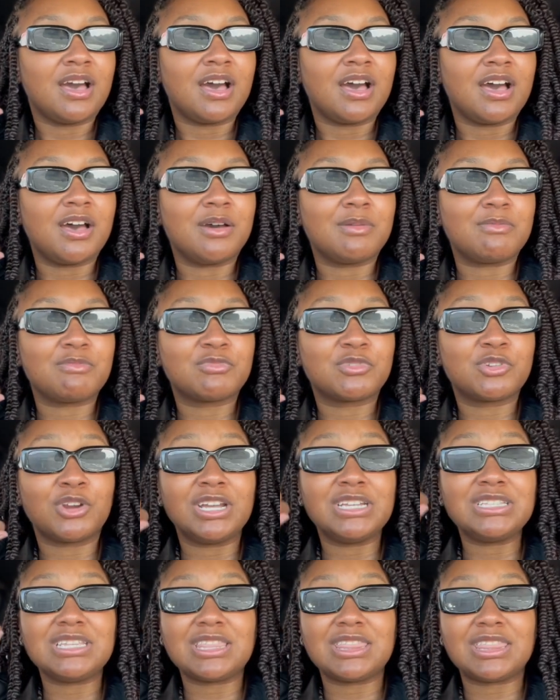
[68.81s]
Um,
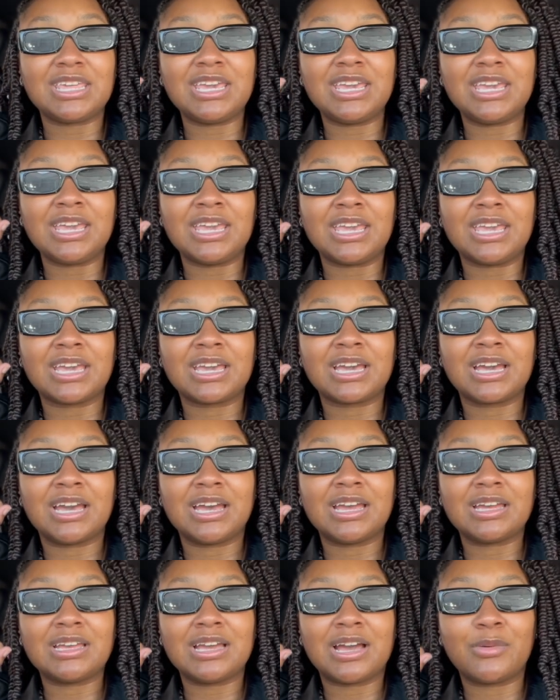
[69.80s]
crazy thing,
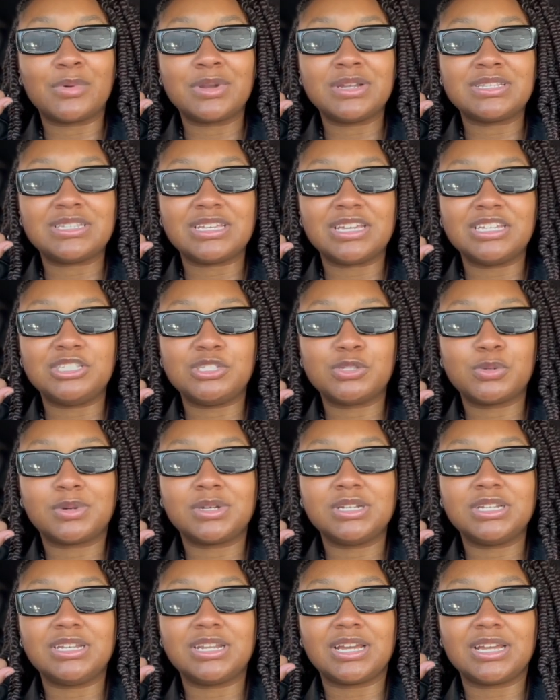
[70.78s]
I want to say
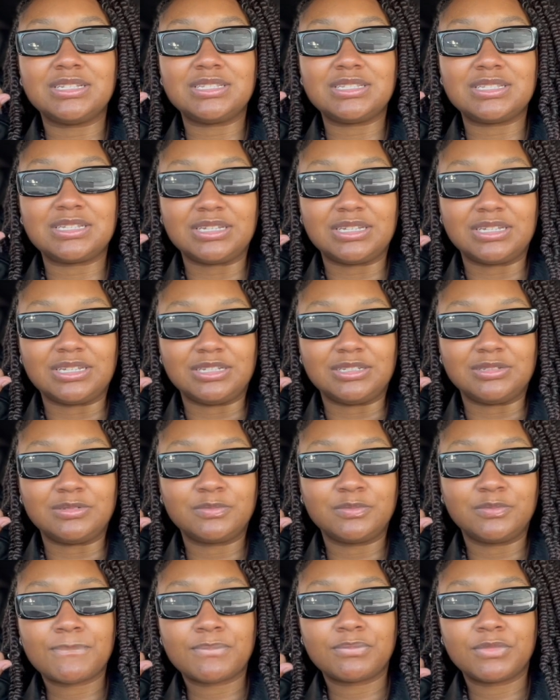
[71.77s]

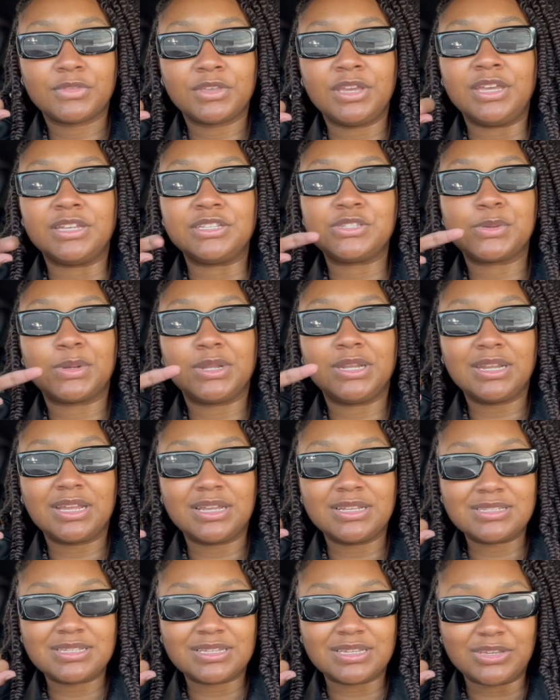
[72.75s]
2019. Yeah,
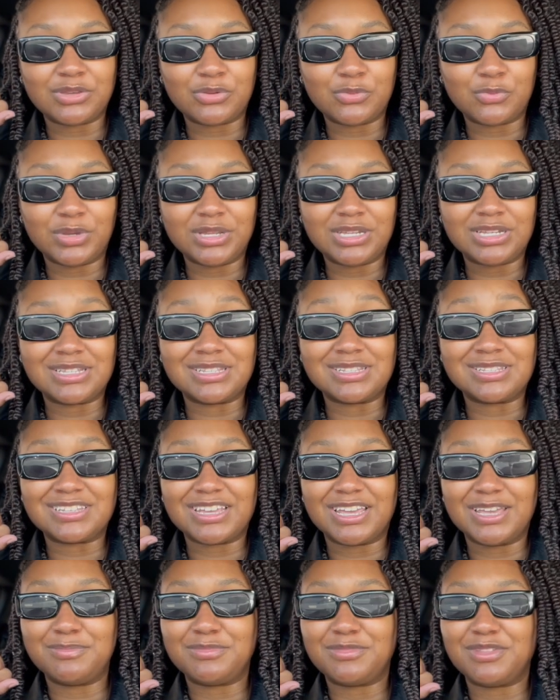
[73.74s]
2019, we did the
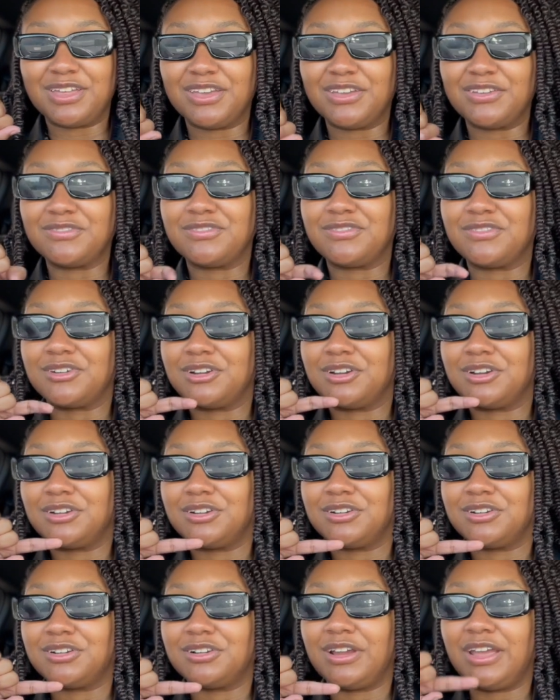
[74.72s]
same thing for
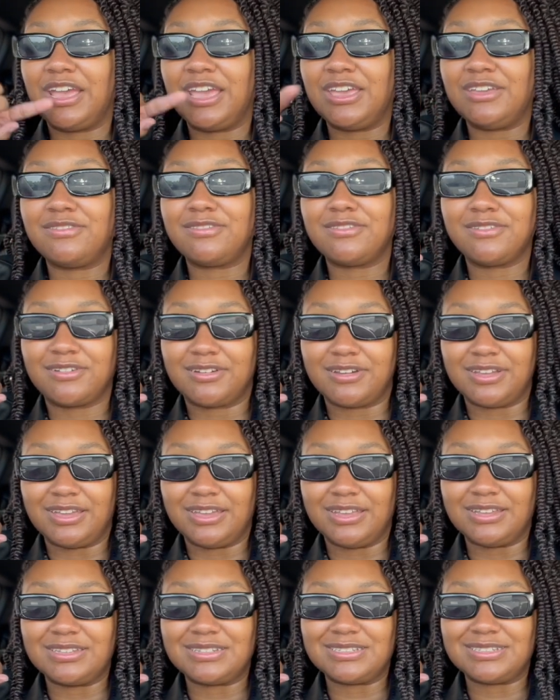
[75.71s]
her eighth
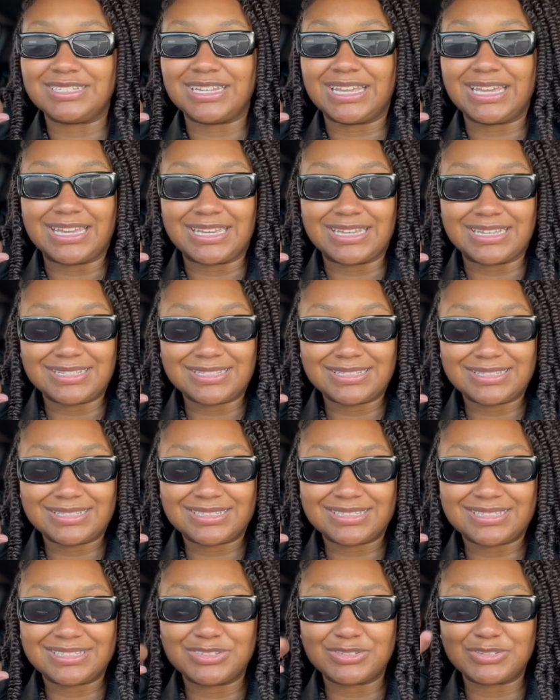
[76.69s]
grade
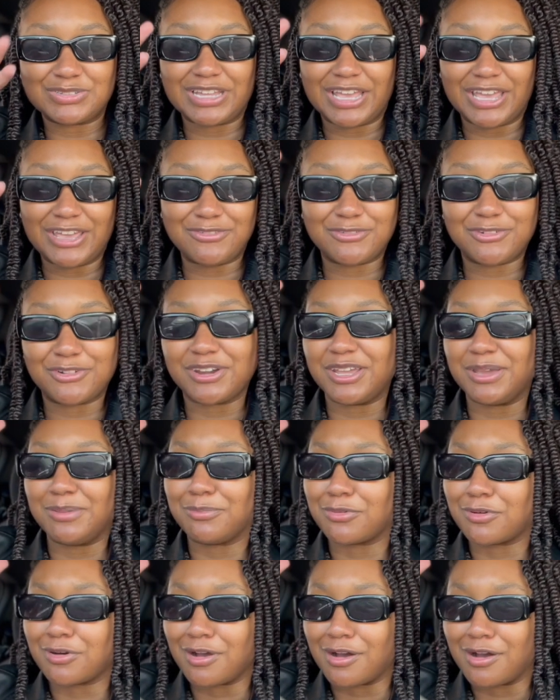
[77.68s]
dance, eighth grade
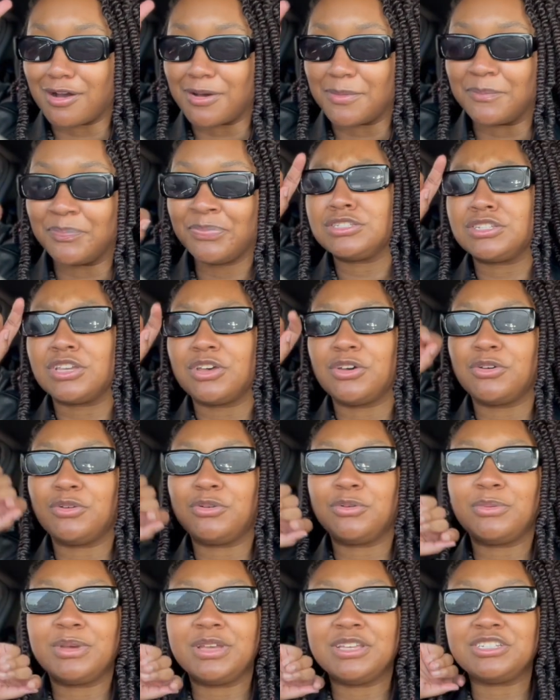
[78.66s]
prom.
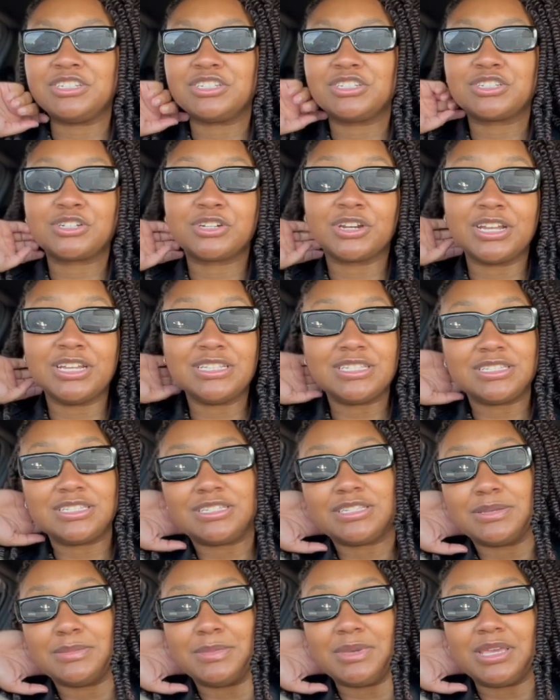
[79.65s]
So it's just crazy
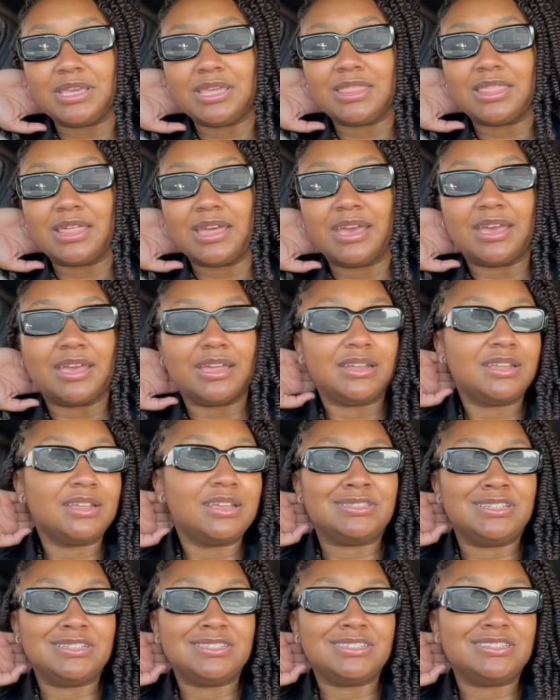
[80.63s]
to me that
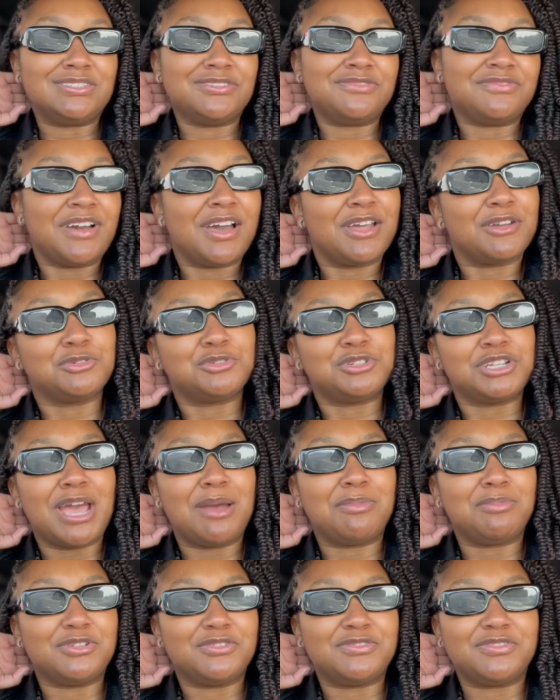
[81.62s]
this is the final
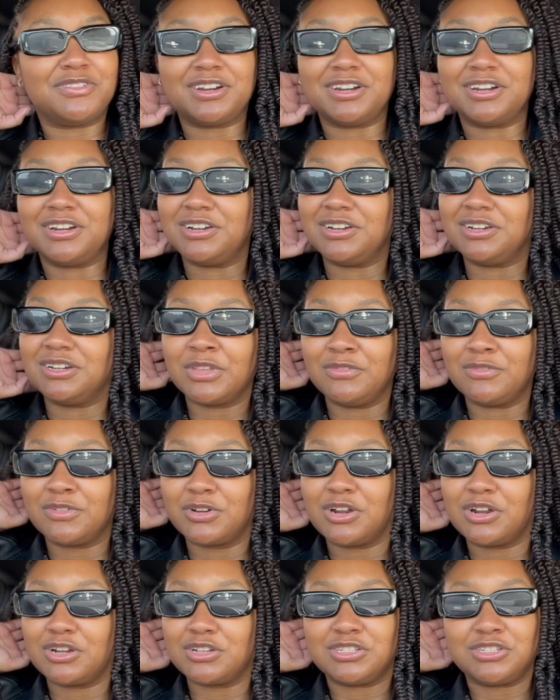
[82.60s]
chapter for her in
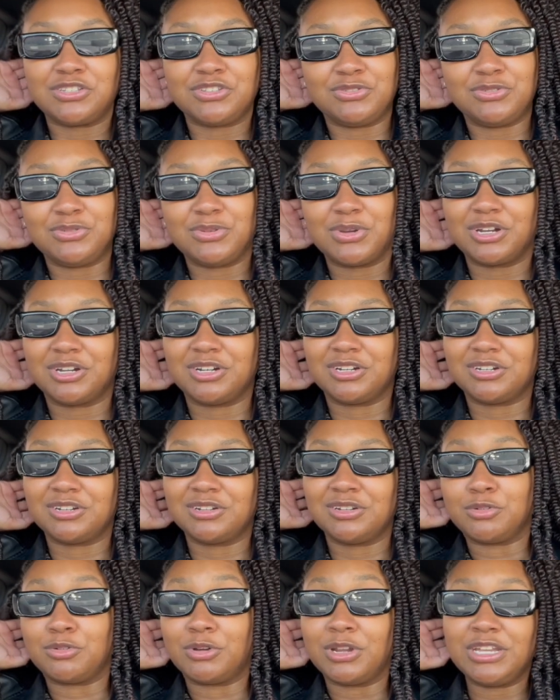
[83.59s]
regards to
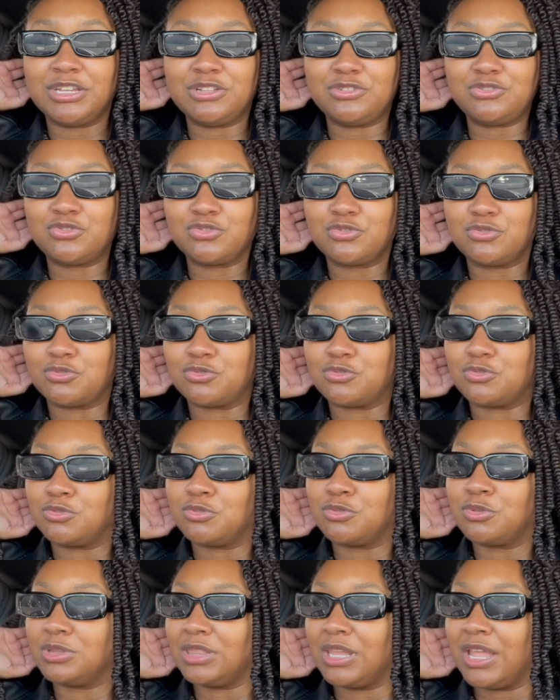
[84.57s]
her grade
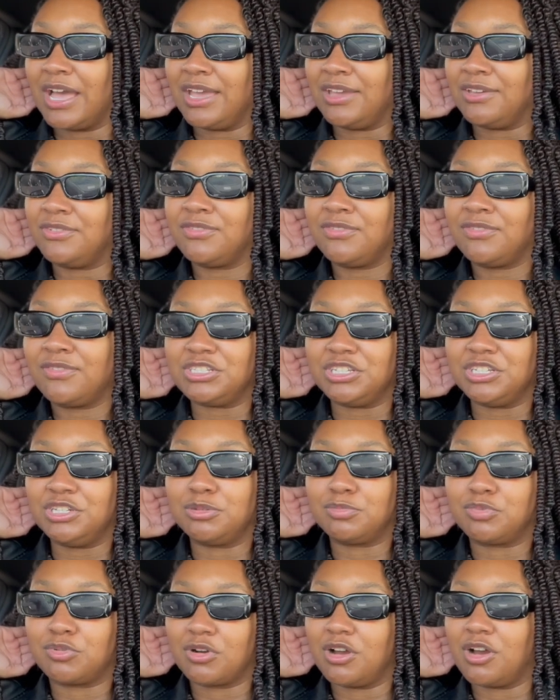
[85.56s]
school life,
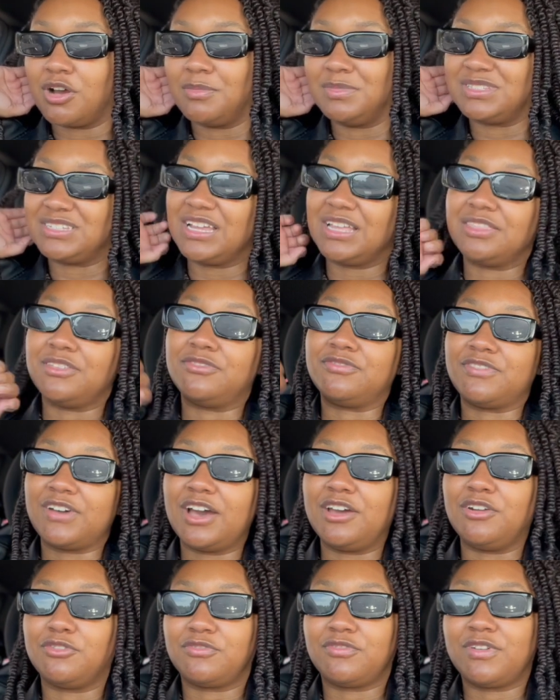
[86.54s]
senior prom. It's not the
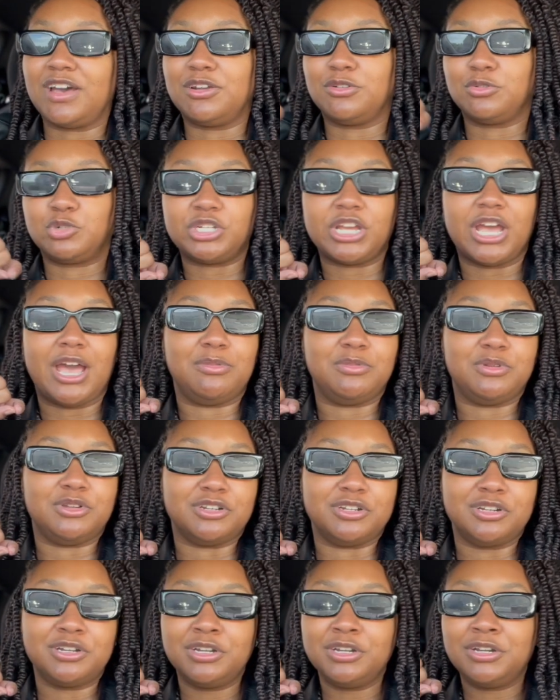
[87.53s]
final, final
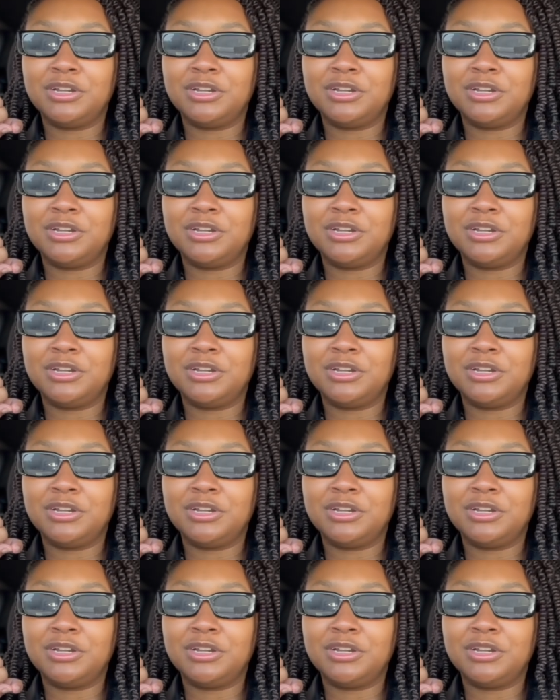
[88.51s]
chapter.